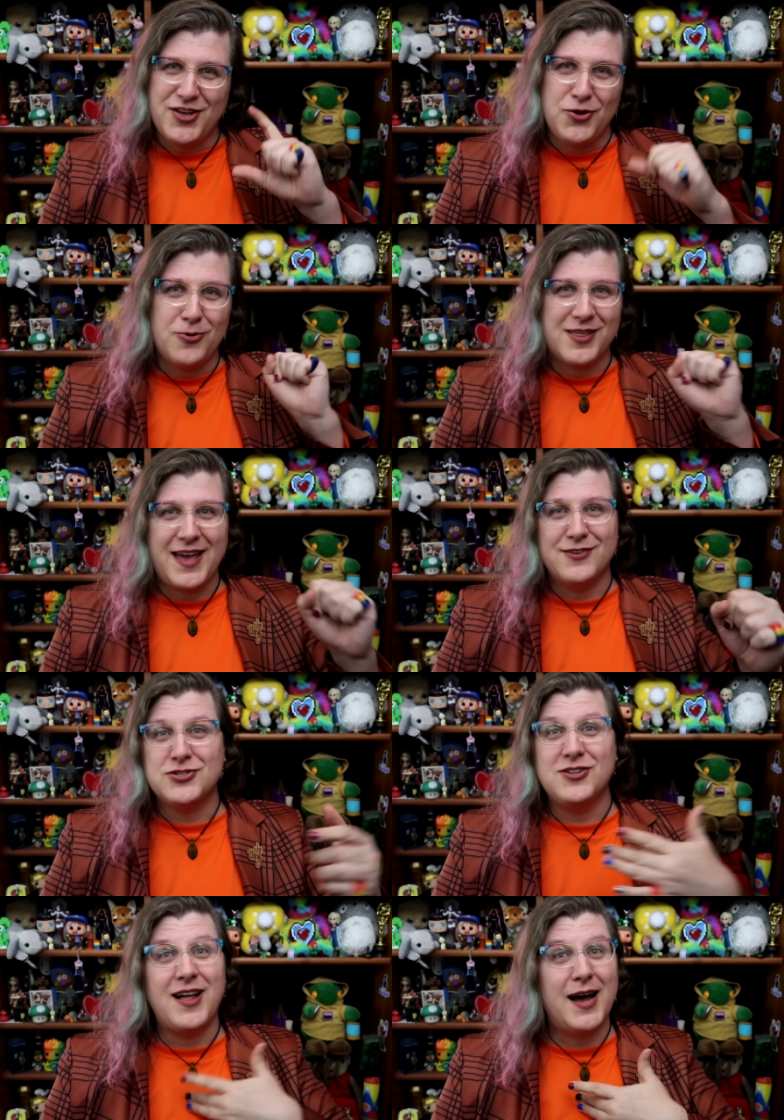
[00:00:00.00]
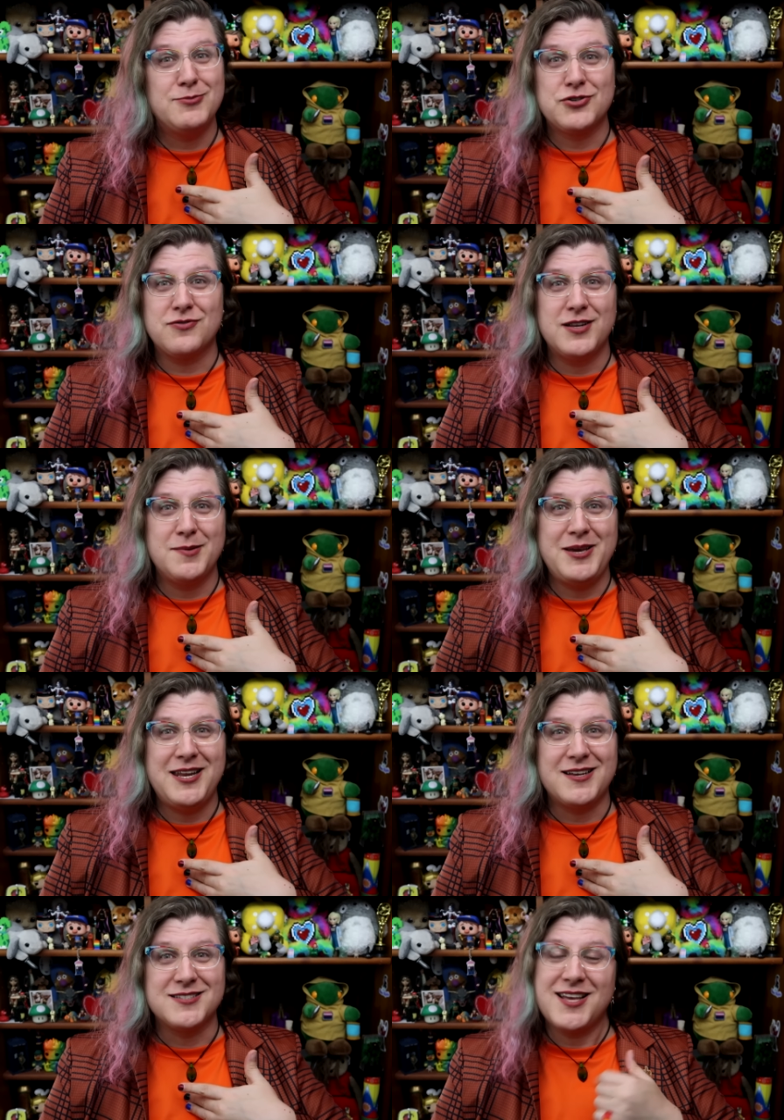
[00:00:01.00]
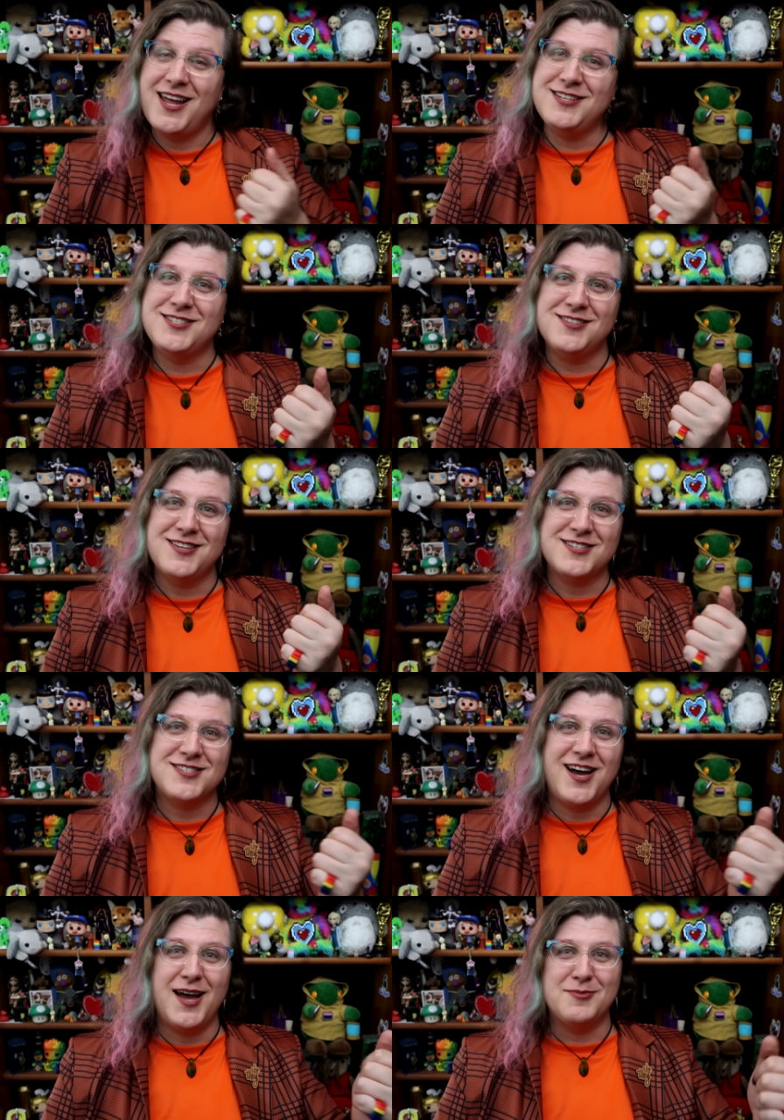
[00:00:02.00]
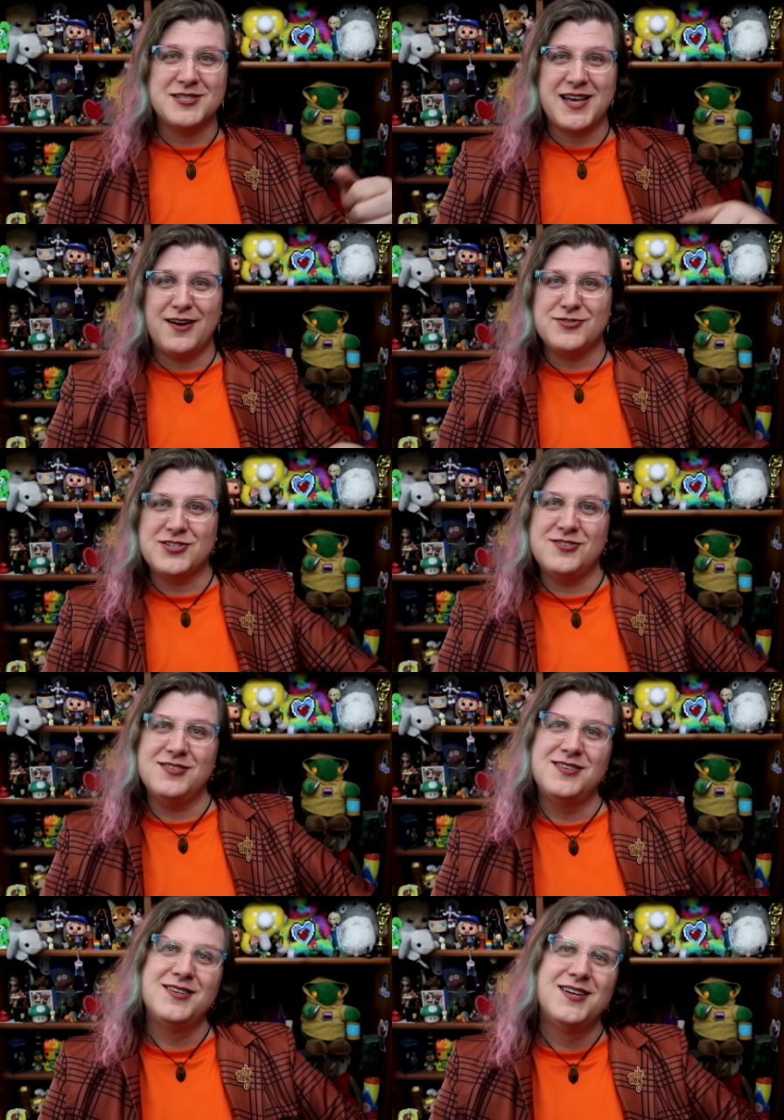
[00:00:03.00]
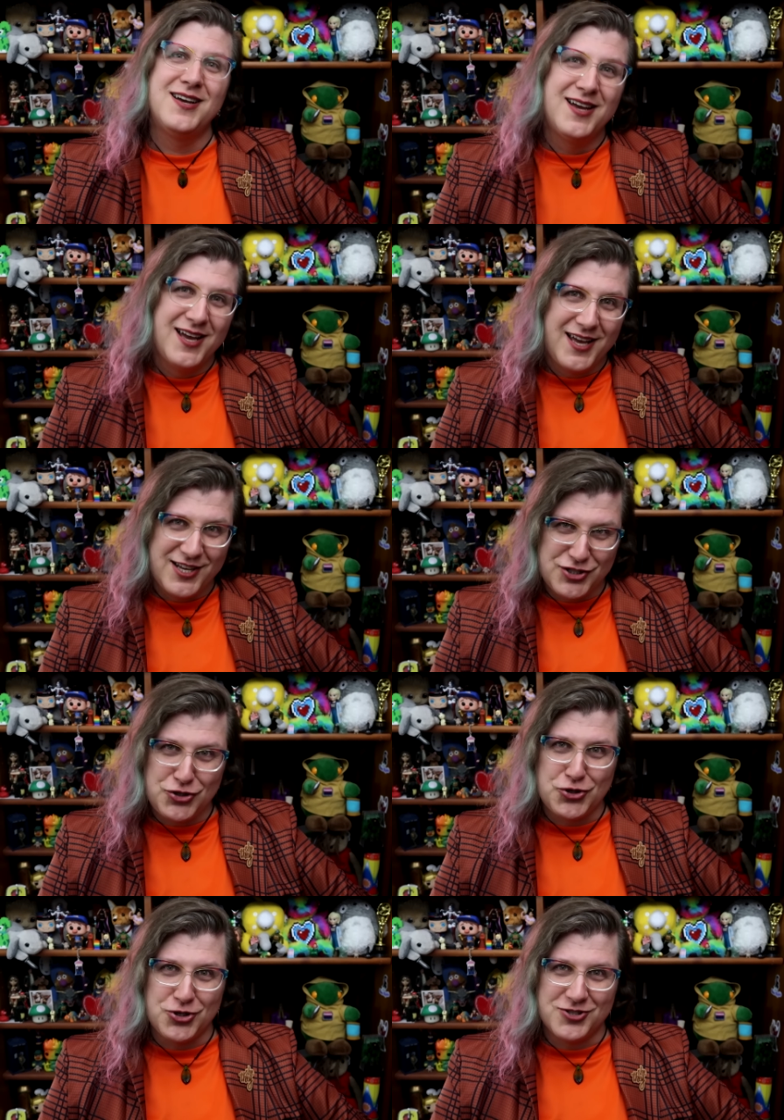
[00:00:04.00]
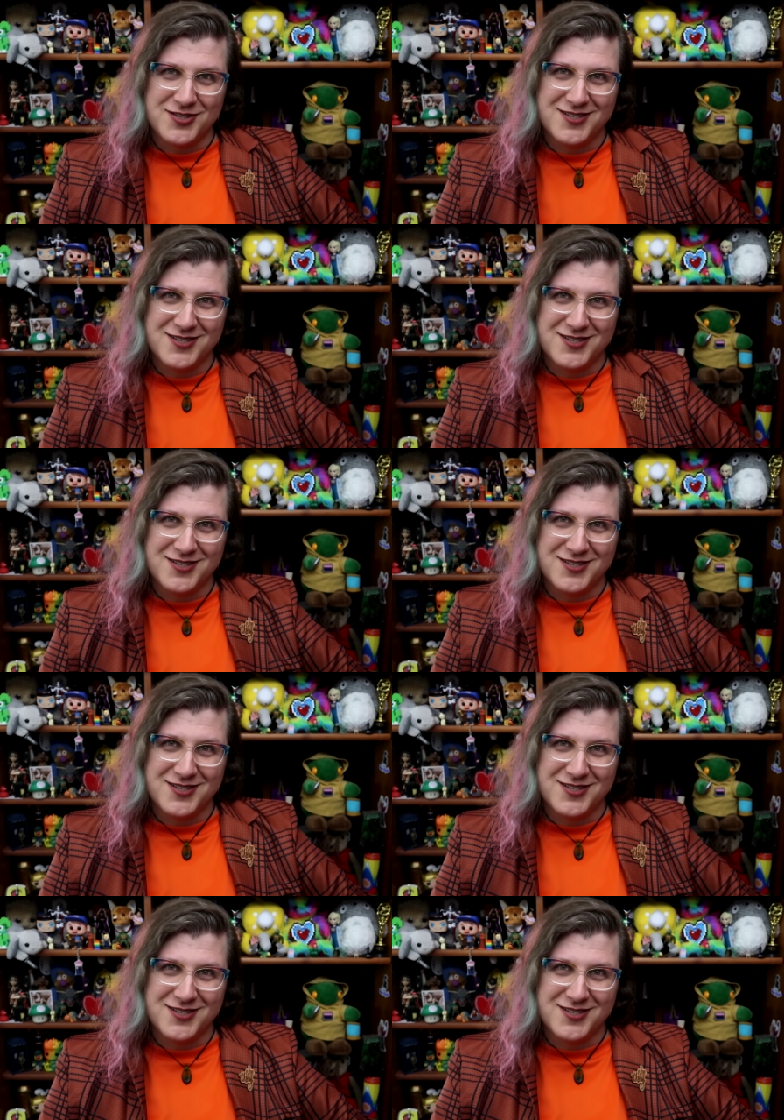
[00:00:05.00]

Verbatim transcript: You are the council. I'm just running the meetings. And until next time, this council is adjourned.